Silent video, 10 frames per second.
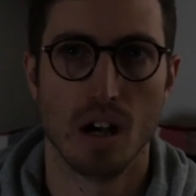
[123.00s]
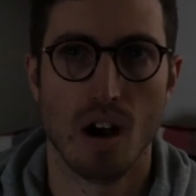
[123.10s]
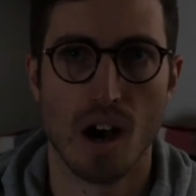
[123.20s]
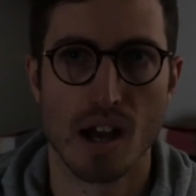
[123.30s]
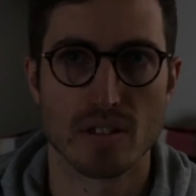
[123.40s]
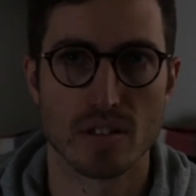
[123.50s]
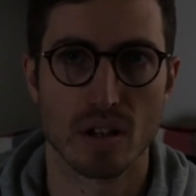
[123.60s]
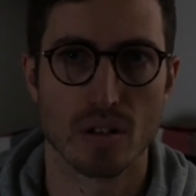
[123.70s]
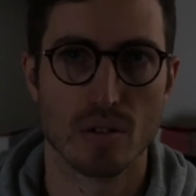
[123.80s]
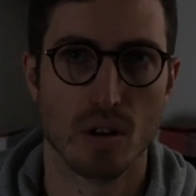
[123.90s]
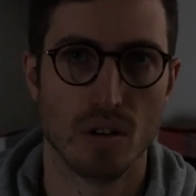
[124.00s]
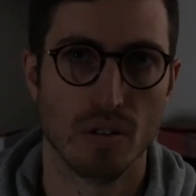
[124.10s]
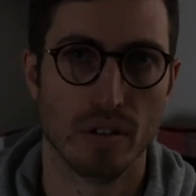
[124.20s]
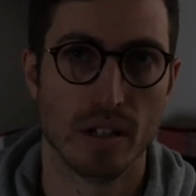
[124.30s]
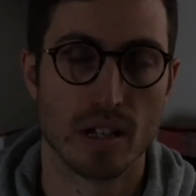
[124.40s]
ISO
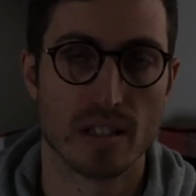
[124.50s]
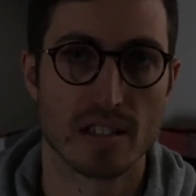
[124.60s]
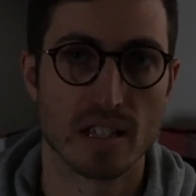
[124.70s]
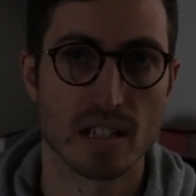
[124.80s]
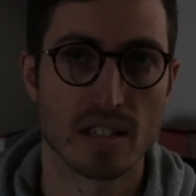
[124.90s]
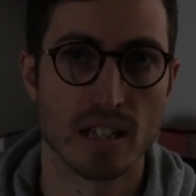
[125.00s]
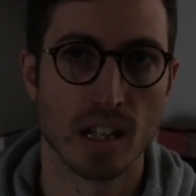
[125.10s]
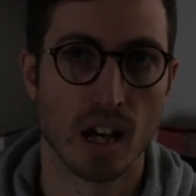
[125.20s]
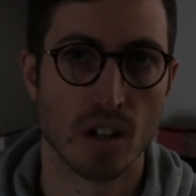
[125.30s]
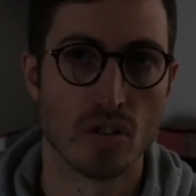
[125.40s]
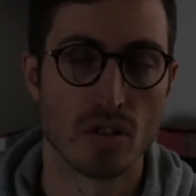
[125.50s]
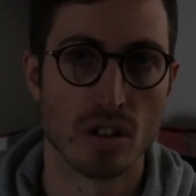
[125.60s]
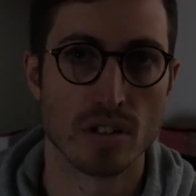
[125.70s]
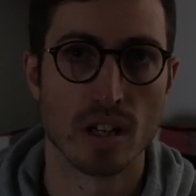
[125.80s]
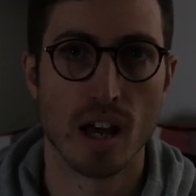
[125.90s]
on
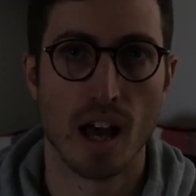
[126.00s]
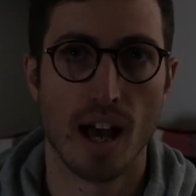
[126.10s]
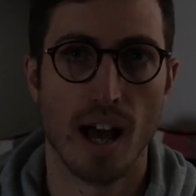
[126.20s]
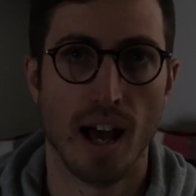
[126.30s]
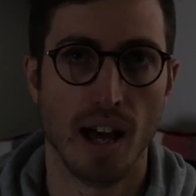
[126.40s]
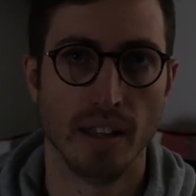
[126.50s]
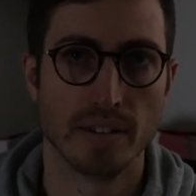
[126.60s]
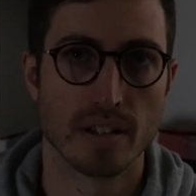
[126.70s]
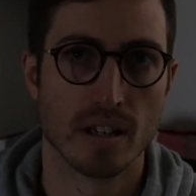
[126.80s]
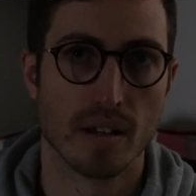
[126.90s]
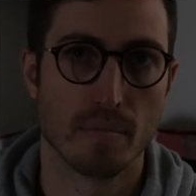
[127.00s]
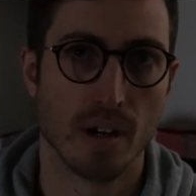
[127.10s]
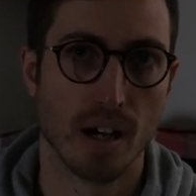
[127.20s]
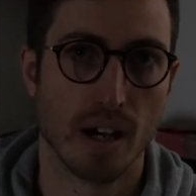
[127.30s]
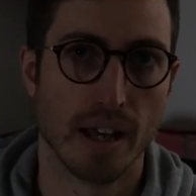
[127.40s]
1600 and
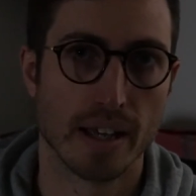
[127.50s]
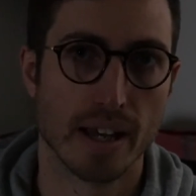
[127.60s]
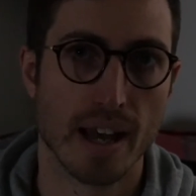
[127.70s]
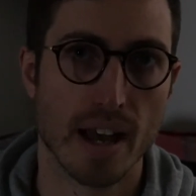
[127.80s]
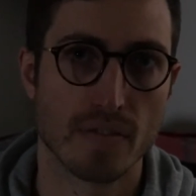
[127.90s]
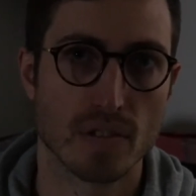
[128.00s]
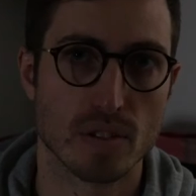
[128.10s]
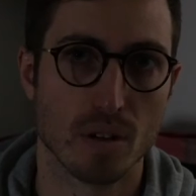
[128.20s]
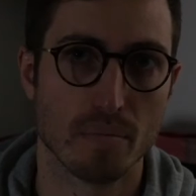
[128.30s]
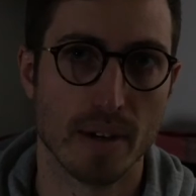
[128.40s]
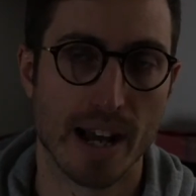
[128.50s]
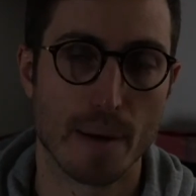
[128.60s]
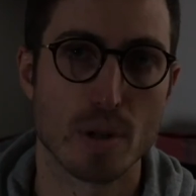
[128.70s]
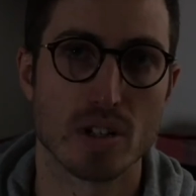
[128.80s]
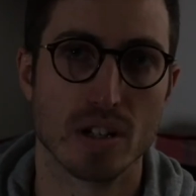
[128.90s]
my f-stop, my
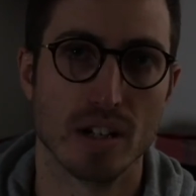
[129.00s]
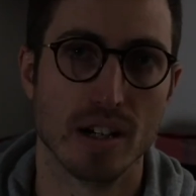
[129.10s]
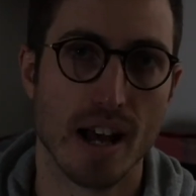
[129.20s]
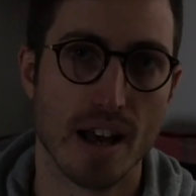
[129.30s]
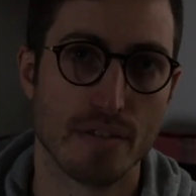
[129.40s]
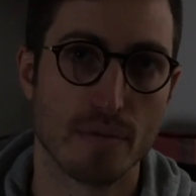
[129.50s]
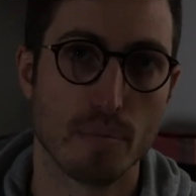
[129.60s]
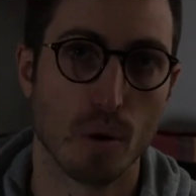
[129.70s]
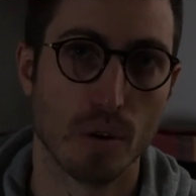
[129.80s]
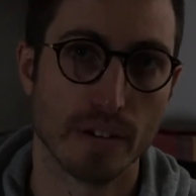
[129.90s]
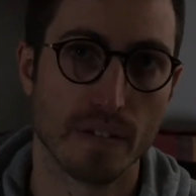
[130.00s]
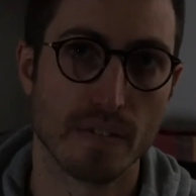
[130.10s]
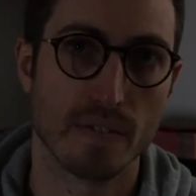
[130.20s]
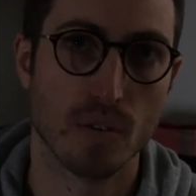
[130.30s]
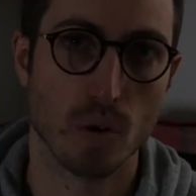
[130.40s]
aperture at
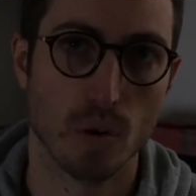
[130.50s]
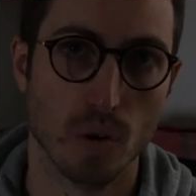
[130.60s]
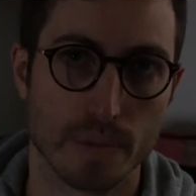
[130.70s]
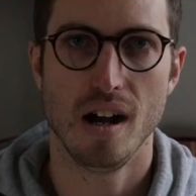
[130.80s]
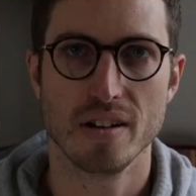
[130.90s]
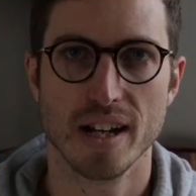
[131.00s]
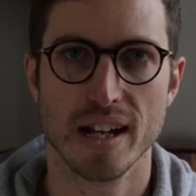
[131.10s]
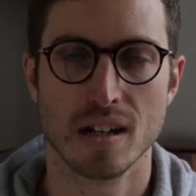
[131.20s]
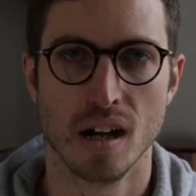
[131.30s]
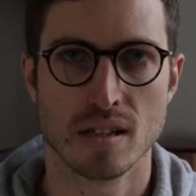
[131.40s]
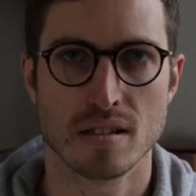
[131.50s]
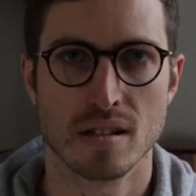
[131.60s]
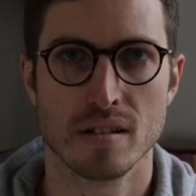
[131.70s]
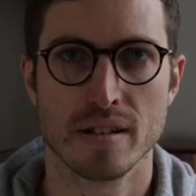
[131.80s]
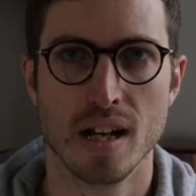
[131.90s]
f.4. Okay guys,
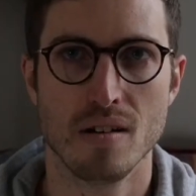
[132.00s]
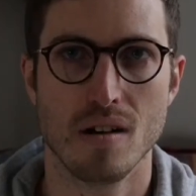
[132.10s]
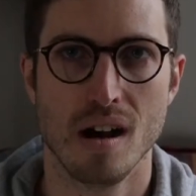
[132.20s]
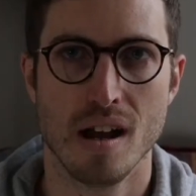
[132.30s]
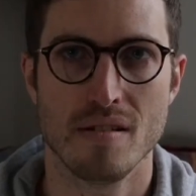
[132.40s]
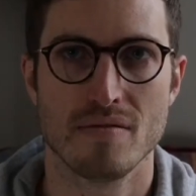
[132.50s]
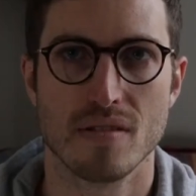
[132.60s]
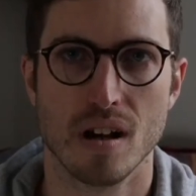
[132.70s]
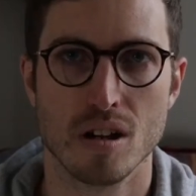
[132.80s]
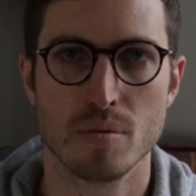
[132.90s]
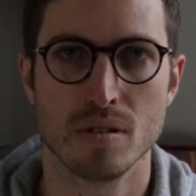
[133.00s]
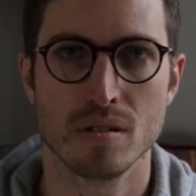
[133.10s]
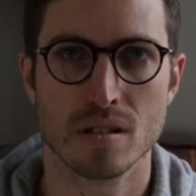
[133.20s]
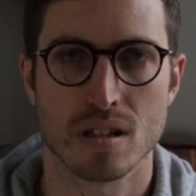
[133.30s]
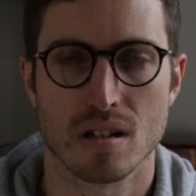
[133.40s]
so now I've
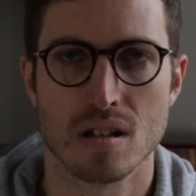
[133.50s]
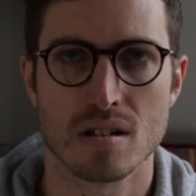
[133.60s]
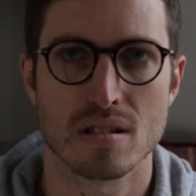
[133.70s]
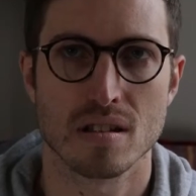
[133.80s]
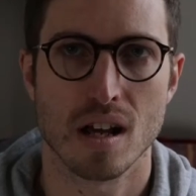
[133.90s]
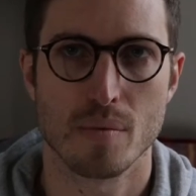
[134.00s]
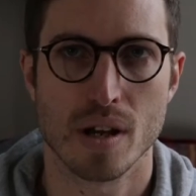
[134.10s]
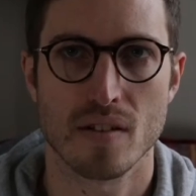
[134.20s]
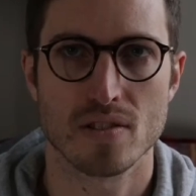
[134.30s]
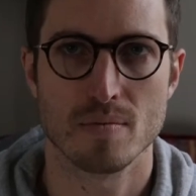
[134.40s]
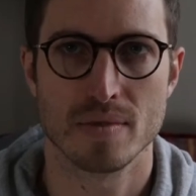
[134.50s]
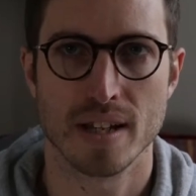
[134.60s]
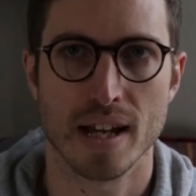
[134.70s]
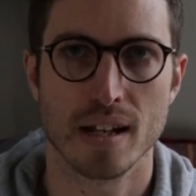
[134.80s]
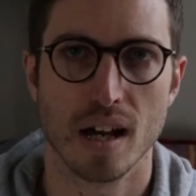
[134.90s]
opened the curtain and we have some
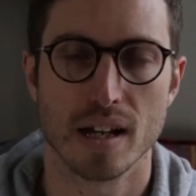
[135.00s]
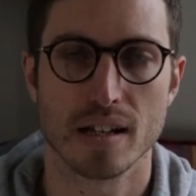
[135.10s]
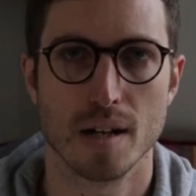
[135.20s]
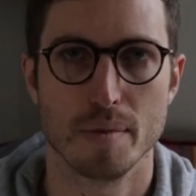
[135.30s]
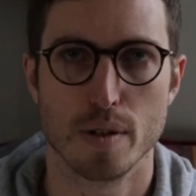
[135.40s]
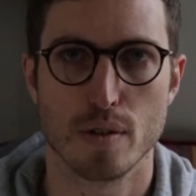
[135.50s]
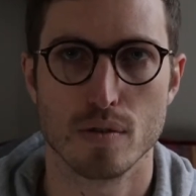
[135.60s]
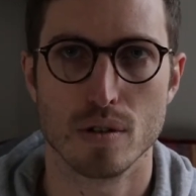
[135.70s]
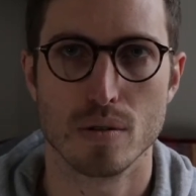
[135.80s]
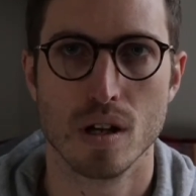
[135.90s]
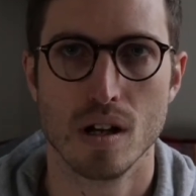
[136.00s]
daylight coming through.